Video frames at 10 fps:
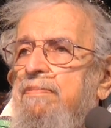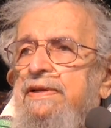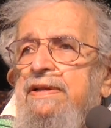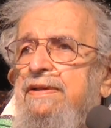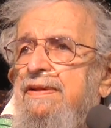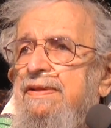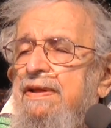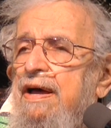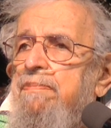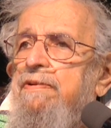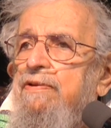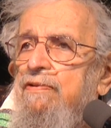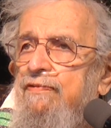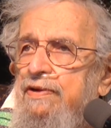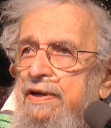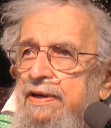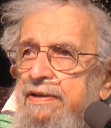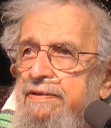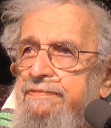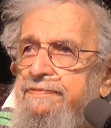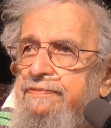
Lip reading: But it doesn't happen overnight.